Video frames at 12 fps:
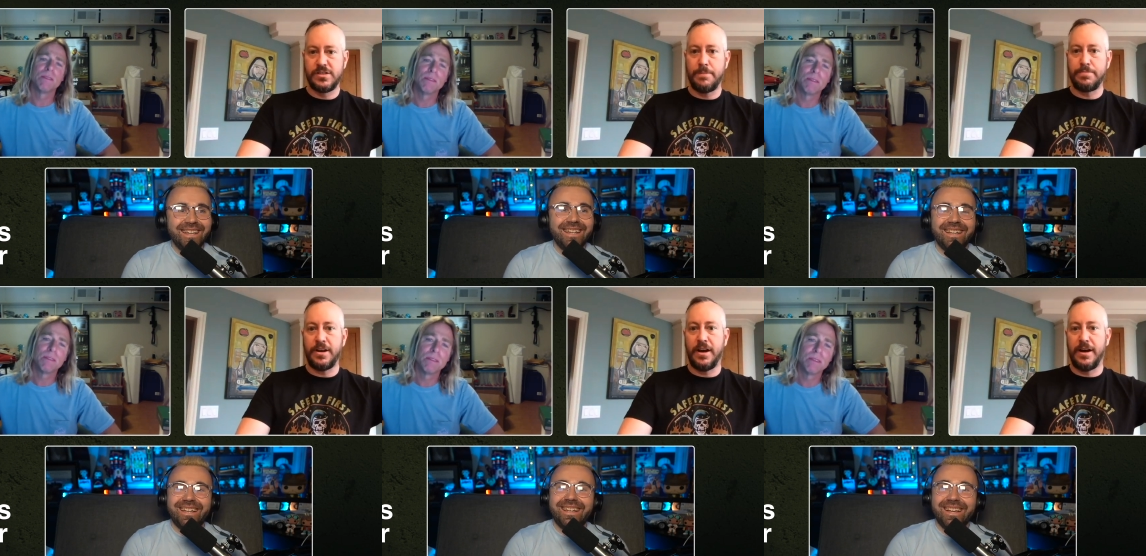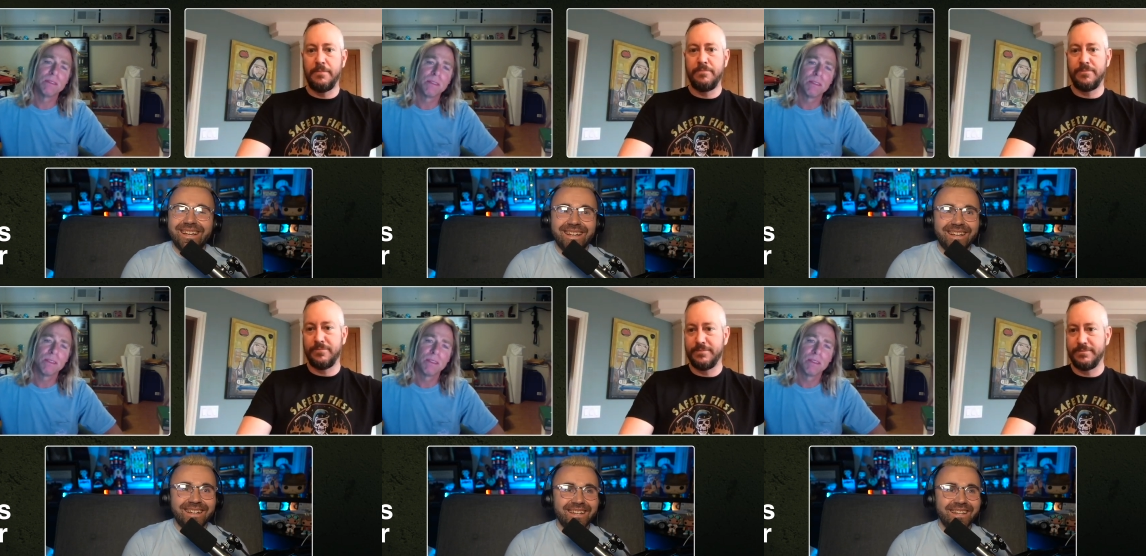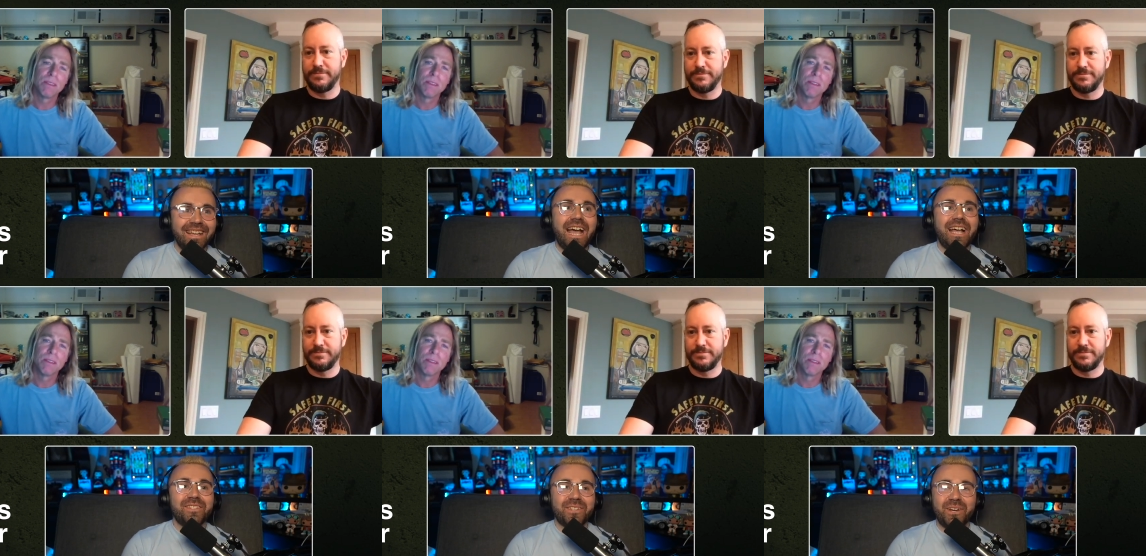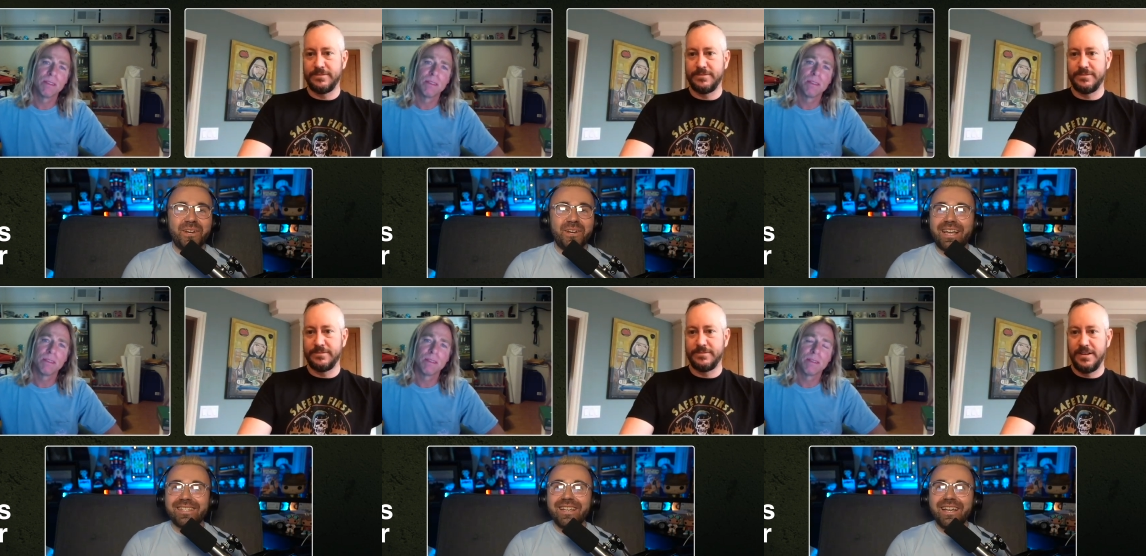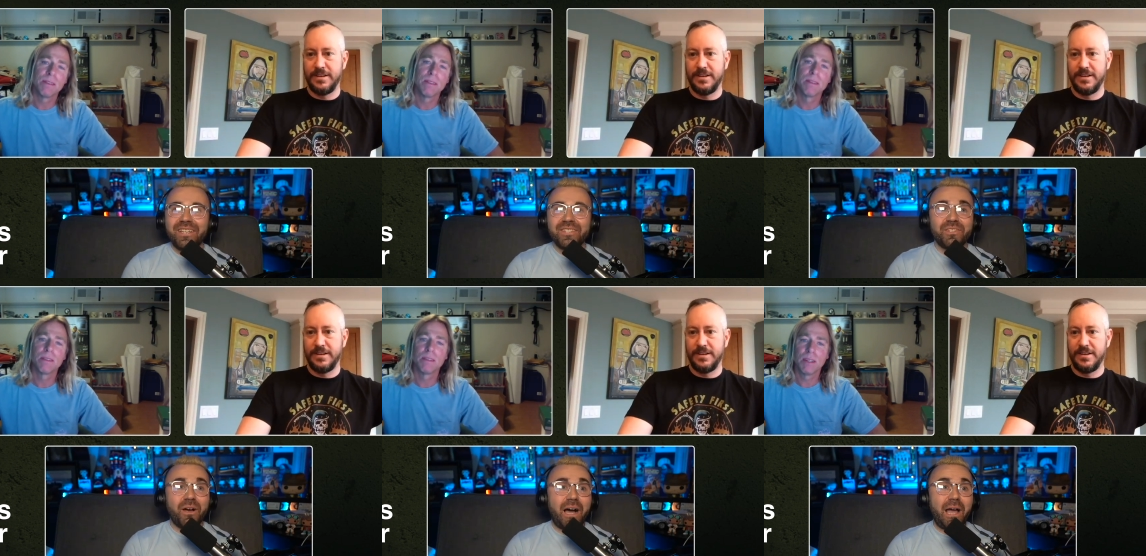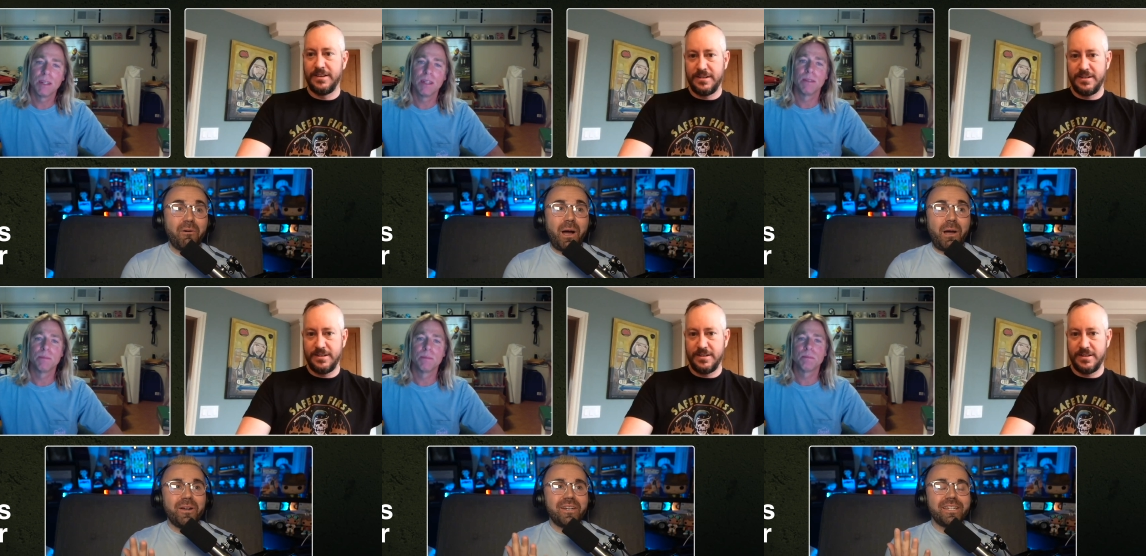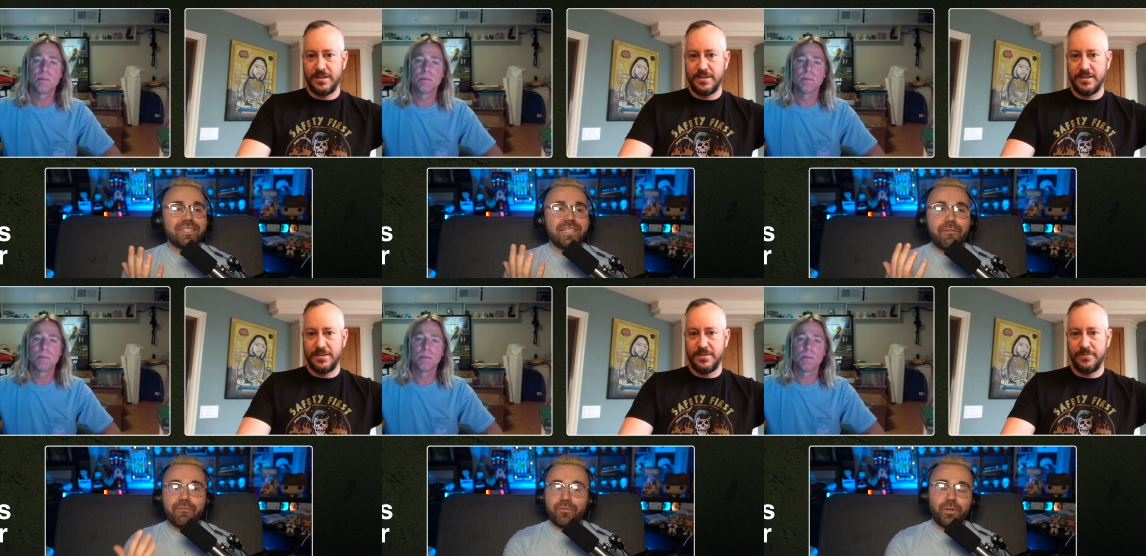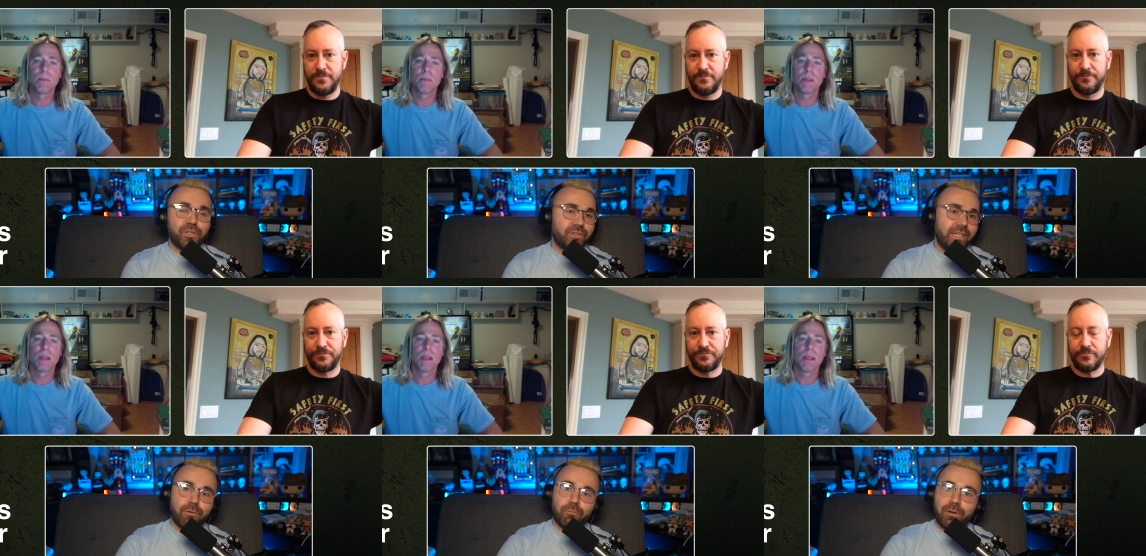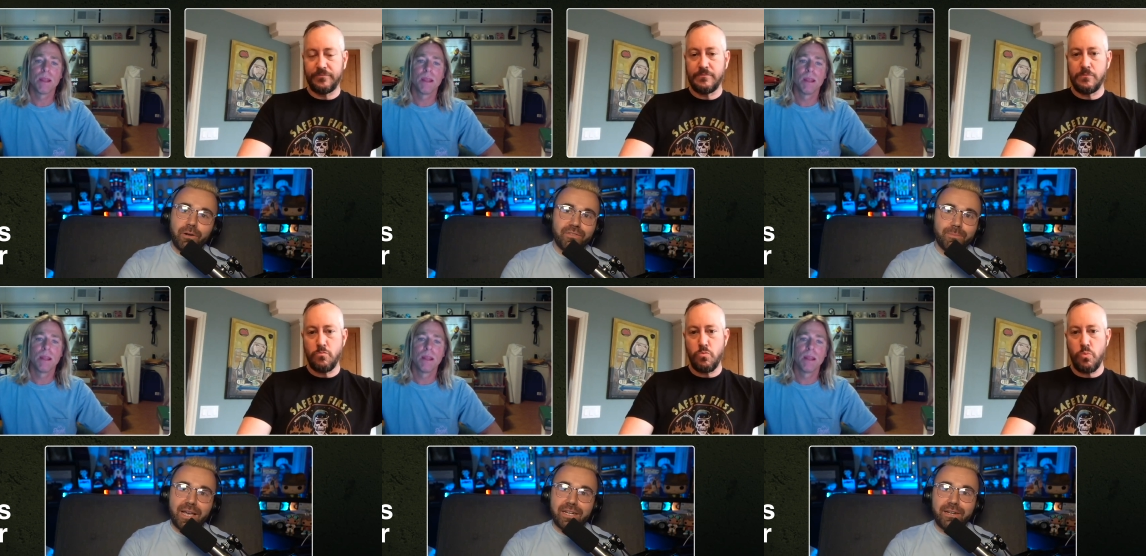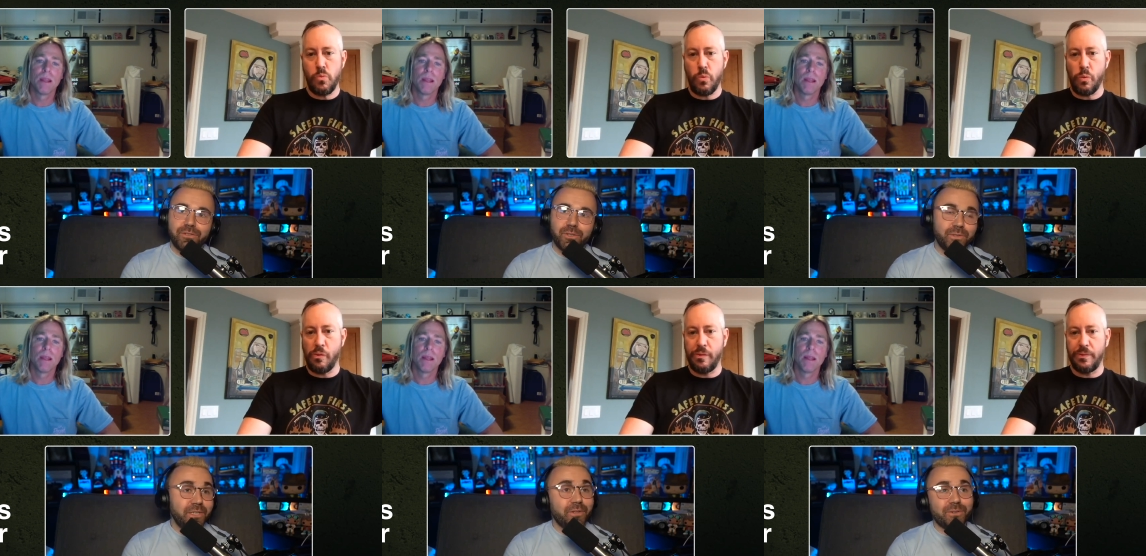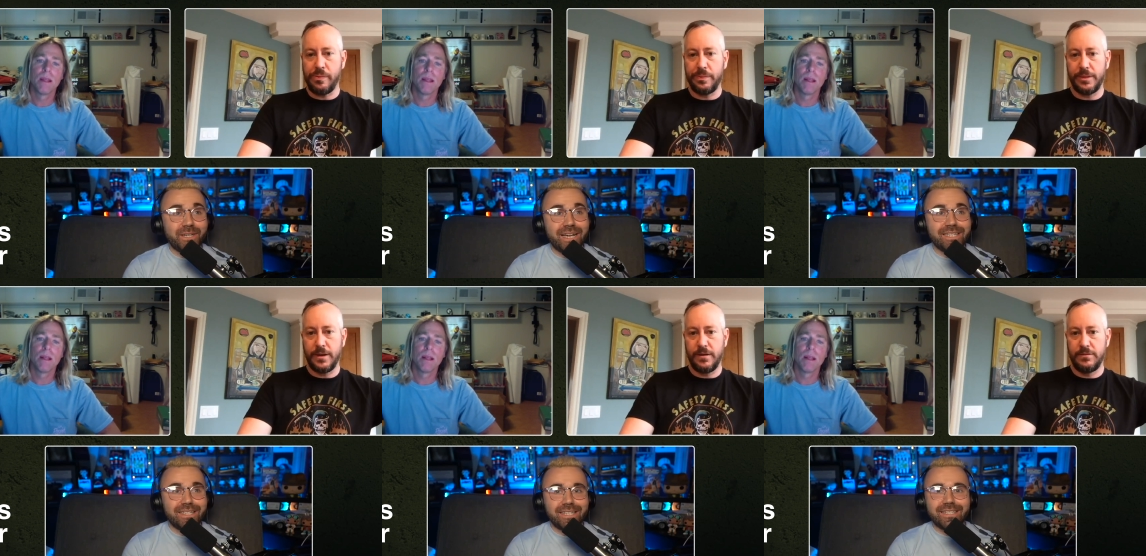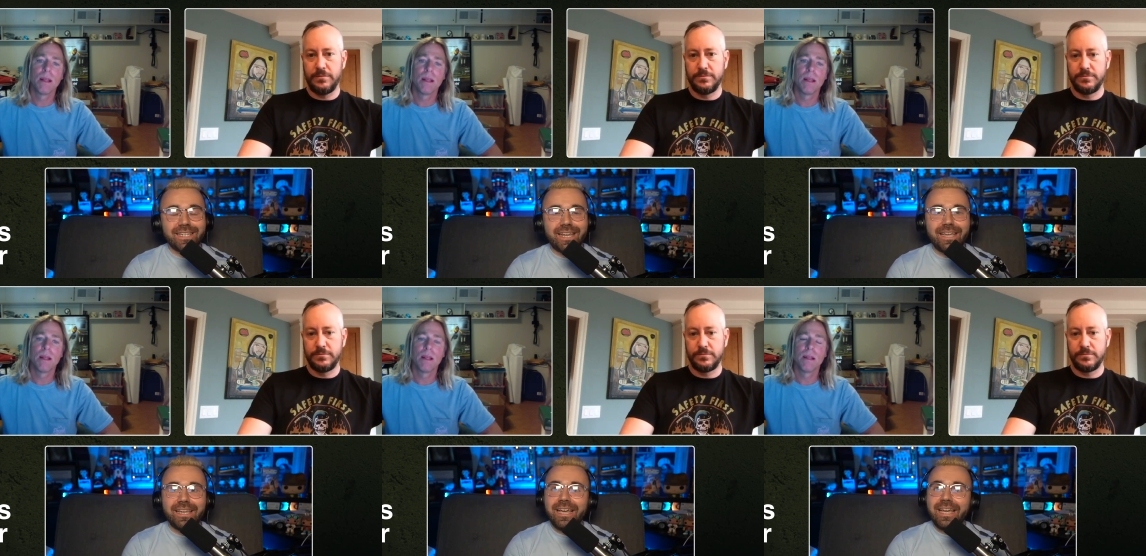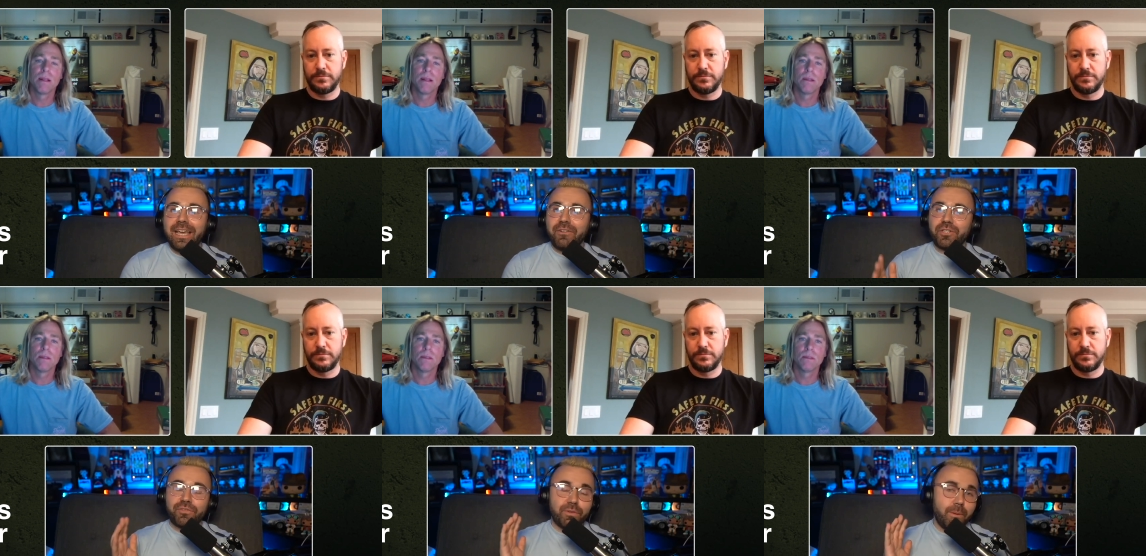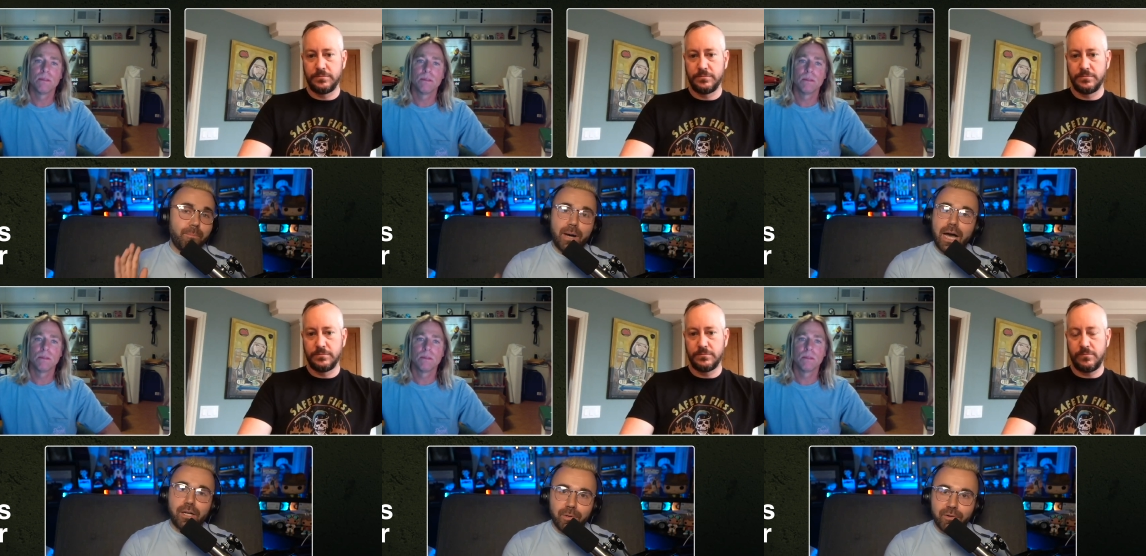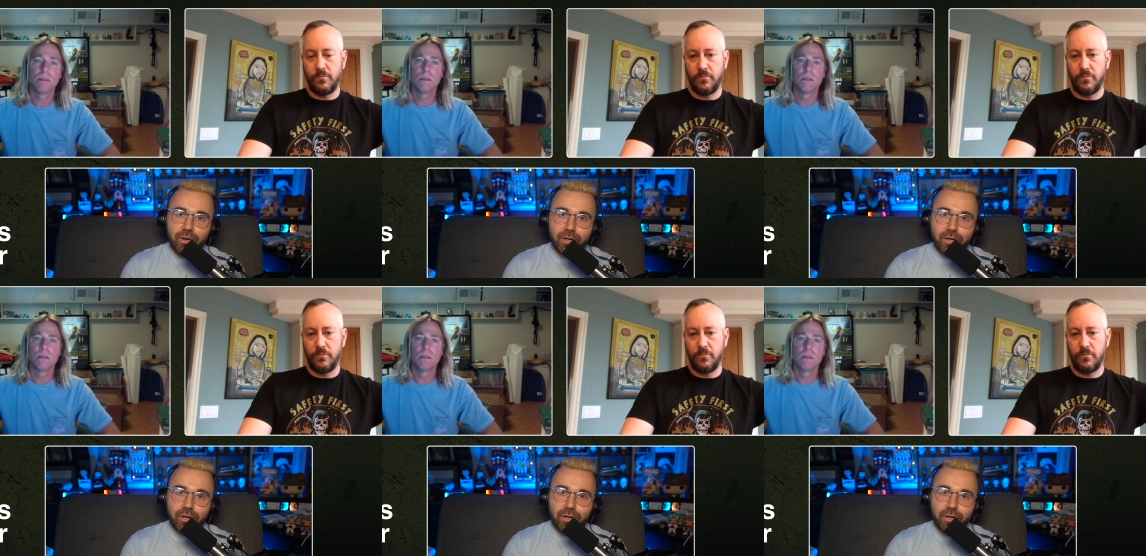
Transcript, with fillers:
Speaker 1: Sup,
Speaker 2: How's it going, guys? So I, I wanted to say first thing right off the bat, and I've told the other guys this today just from the bottom of